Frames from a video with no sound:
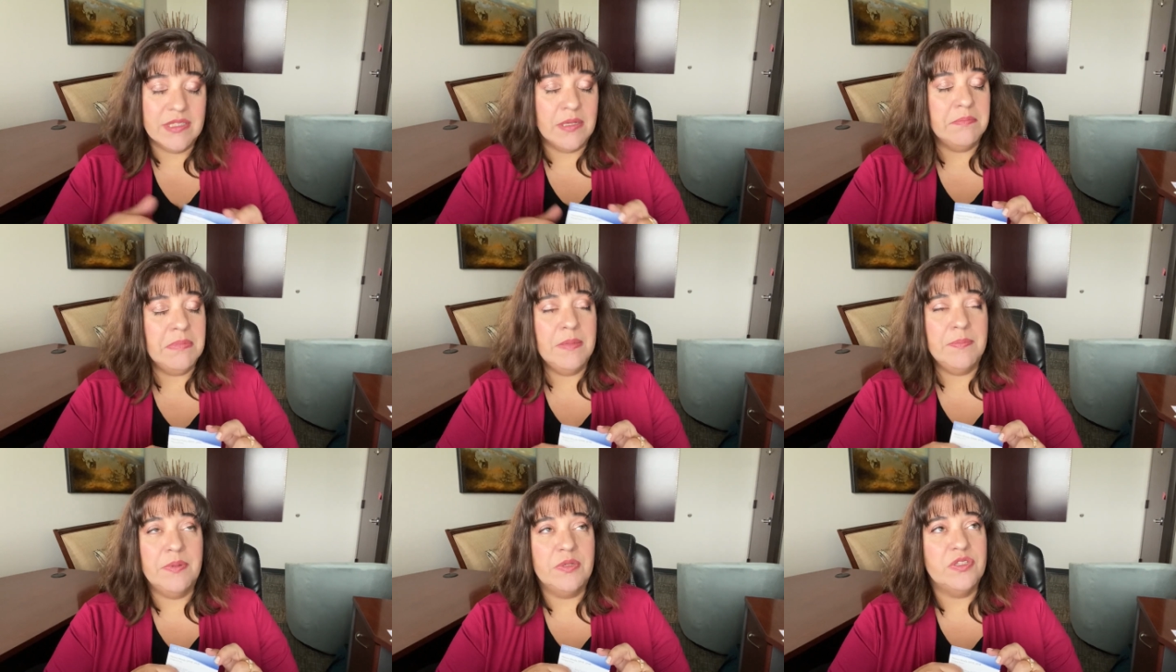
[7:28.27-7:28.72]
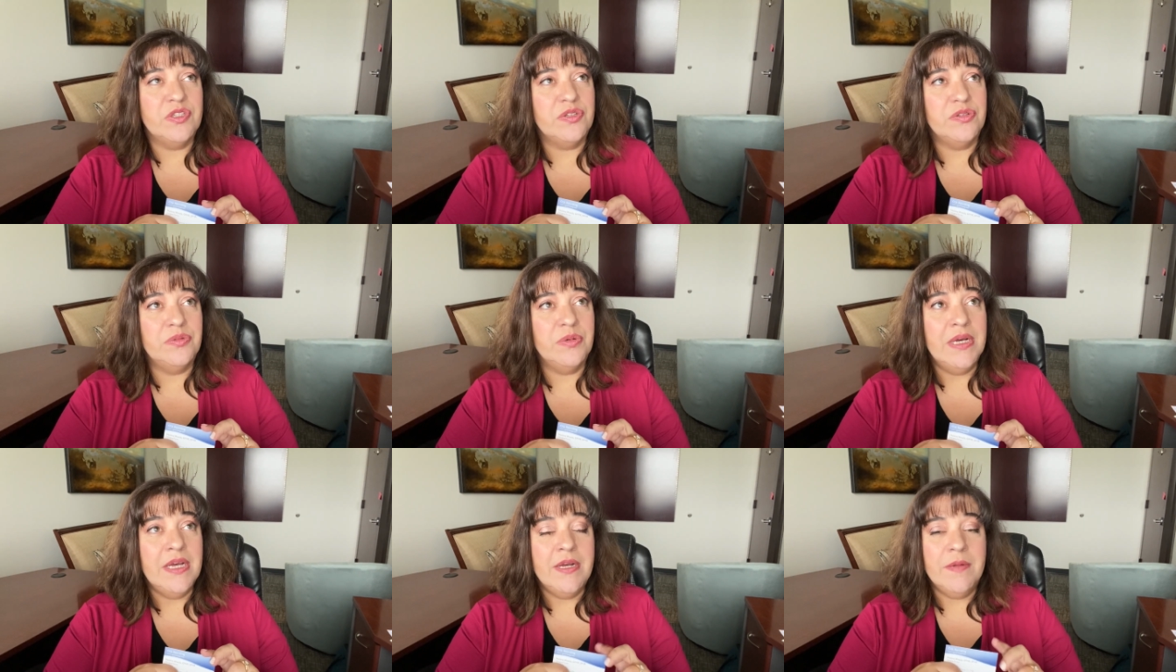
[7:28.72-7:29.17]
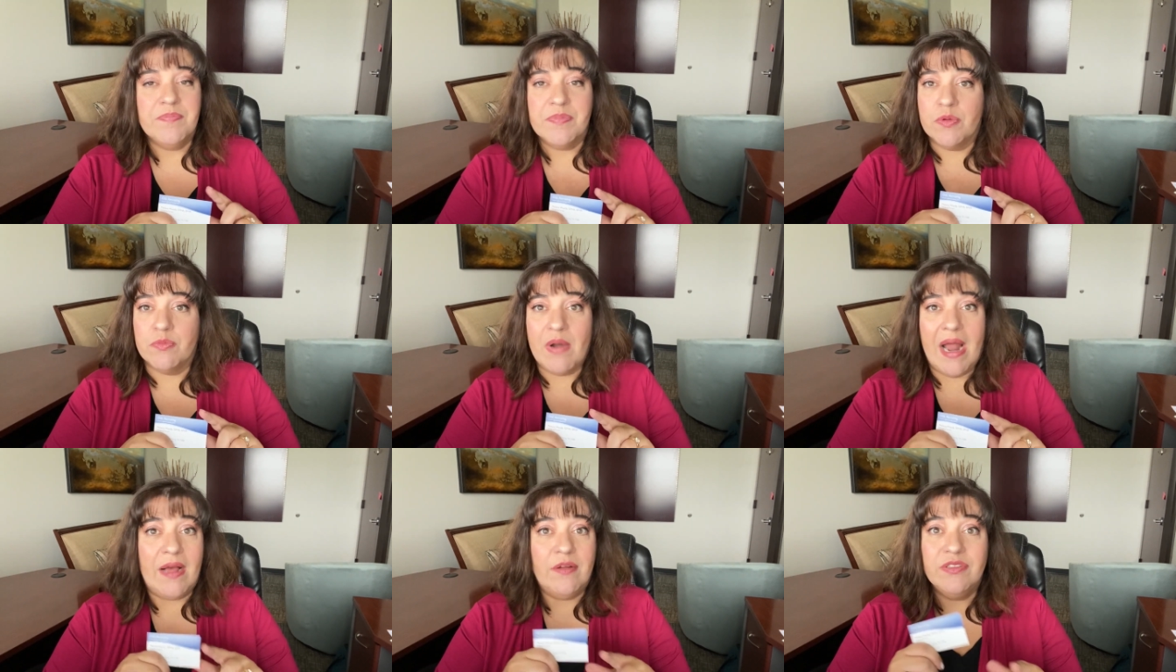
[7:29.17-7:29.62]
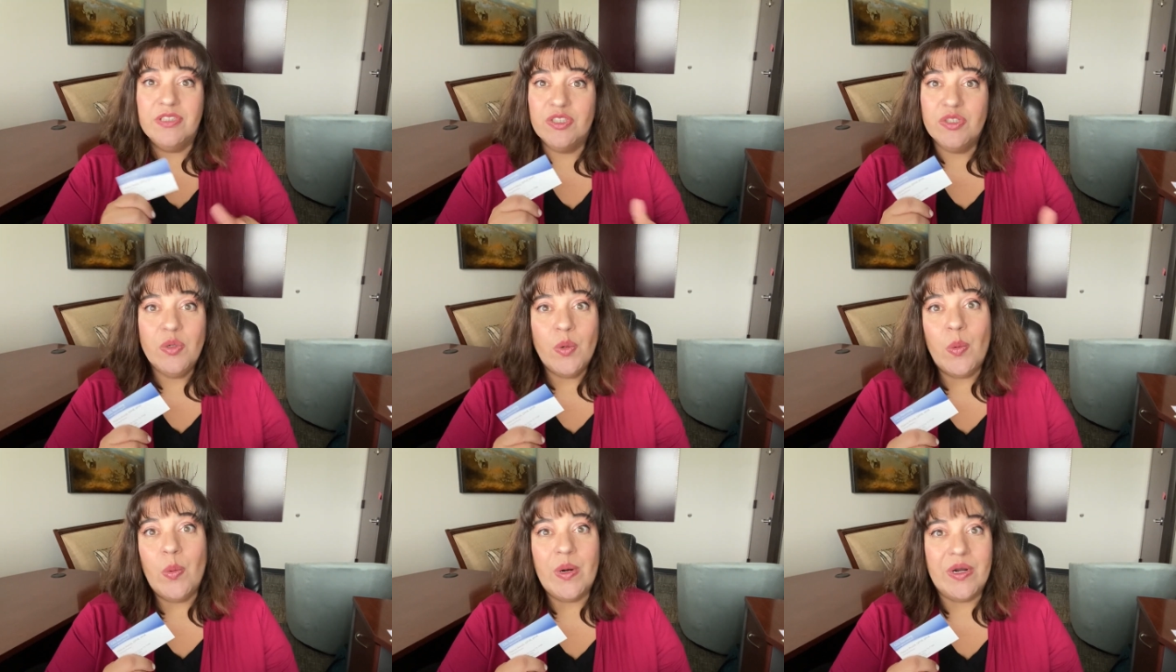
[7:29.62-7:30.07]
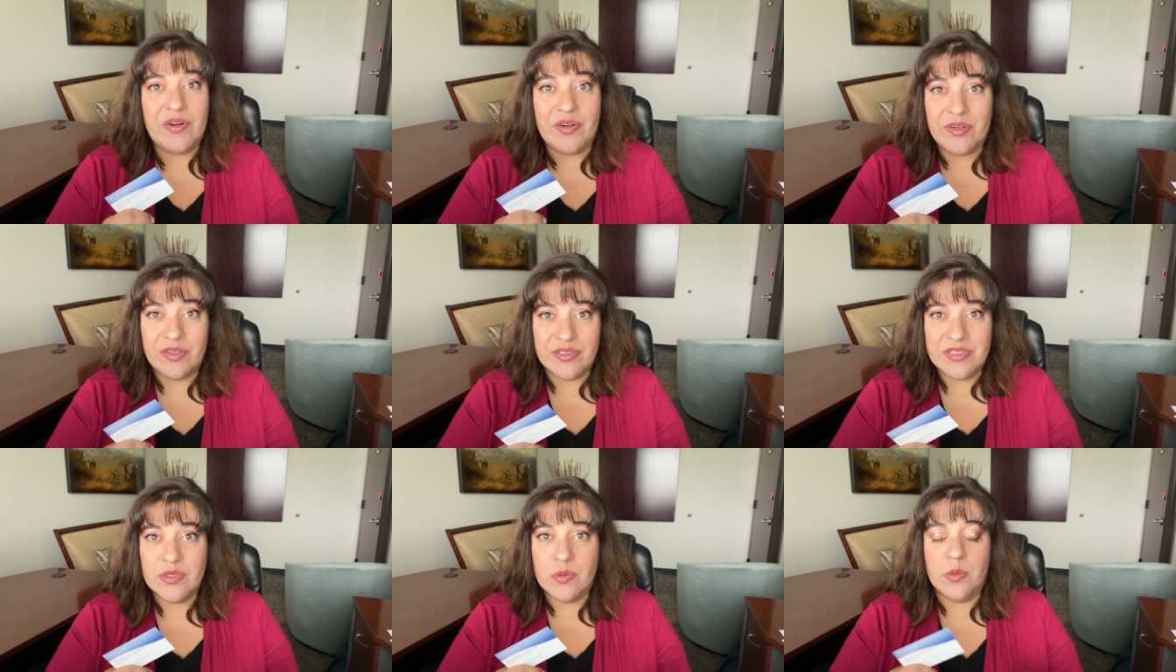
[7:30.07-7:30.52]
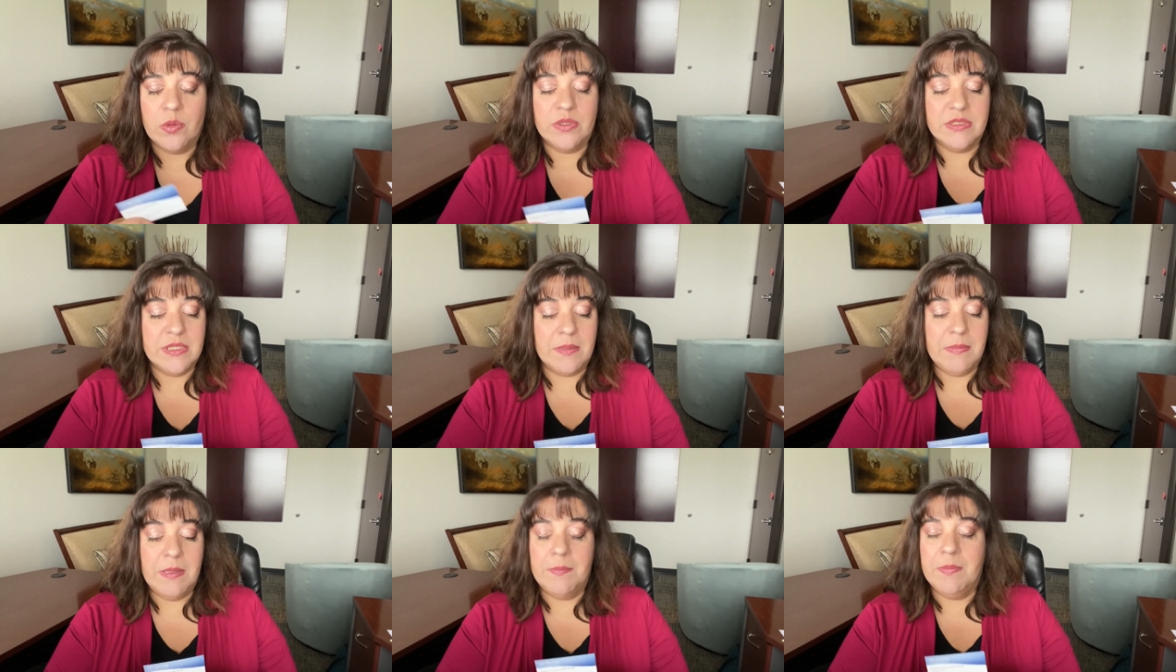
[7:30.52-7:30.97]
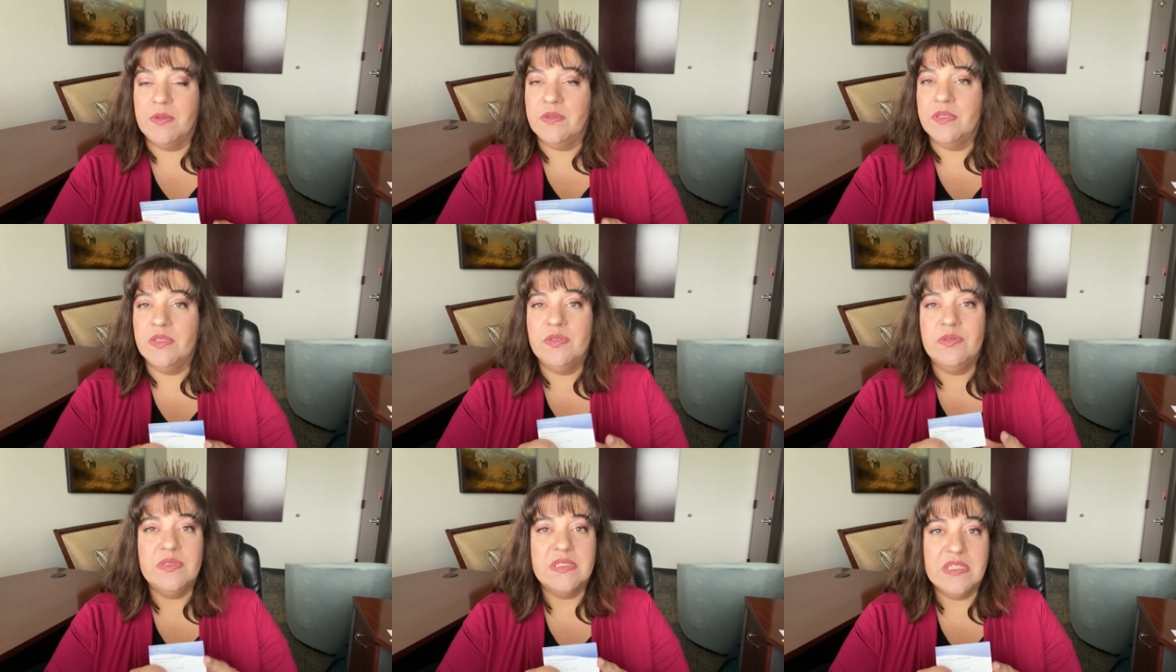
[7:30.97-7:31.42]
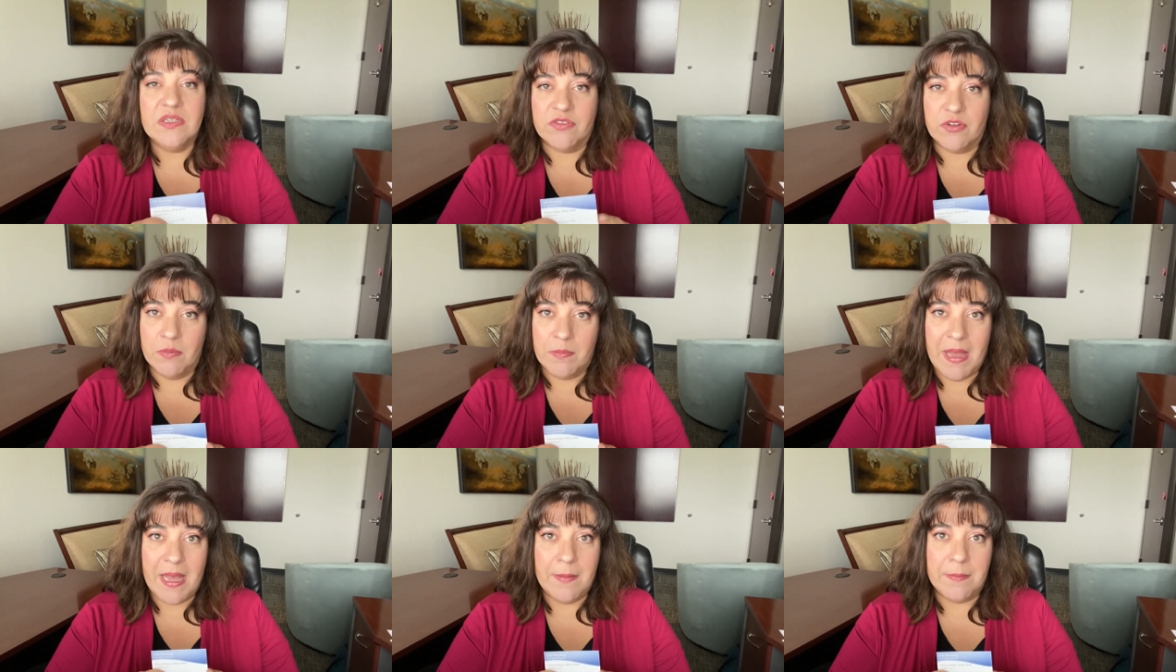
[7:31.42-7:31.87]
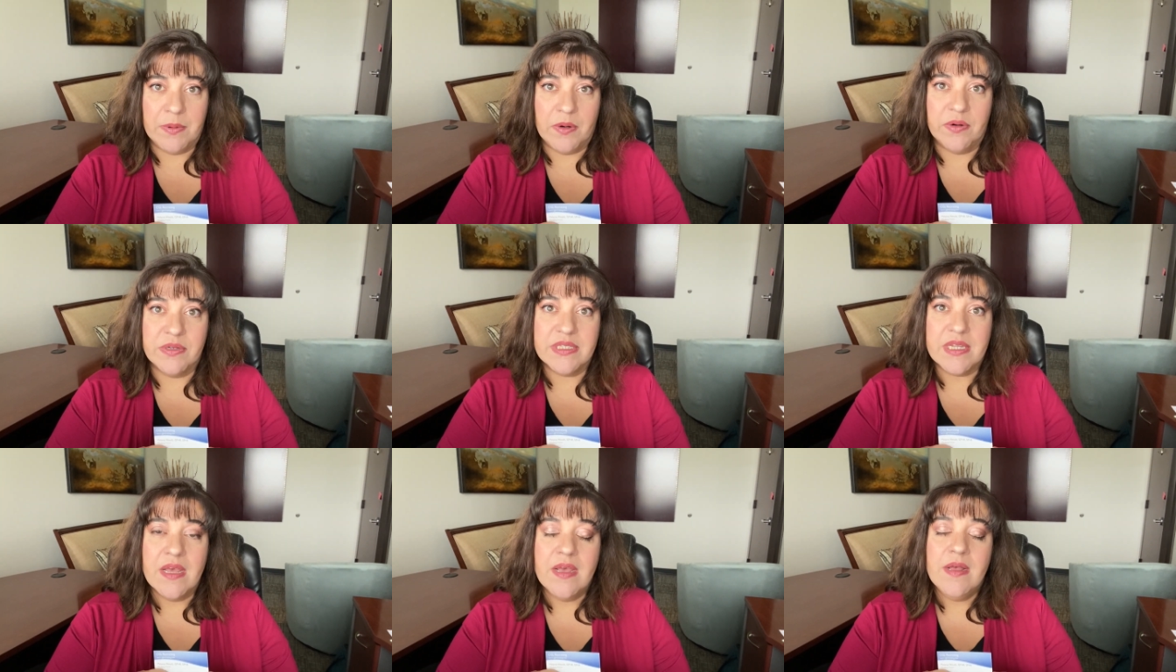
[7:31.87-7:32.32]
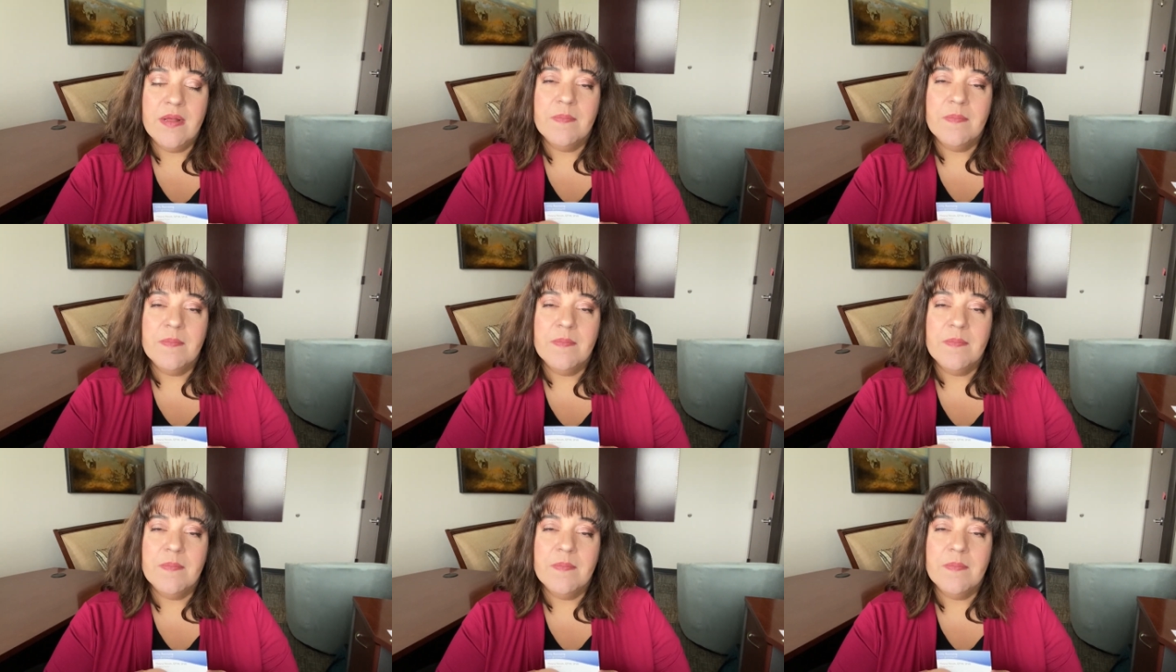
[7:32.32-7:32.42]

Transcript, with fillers: Some people do rounded corners or some people use different papers.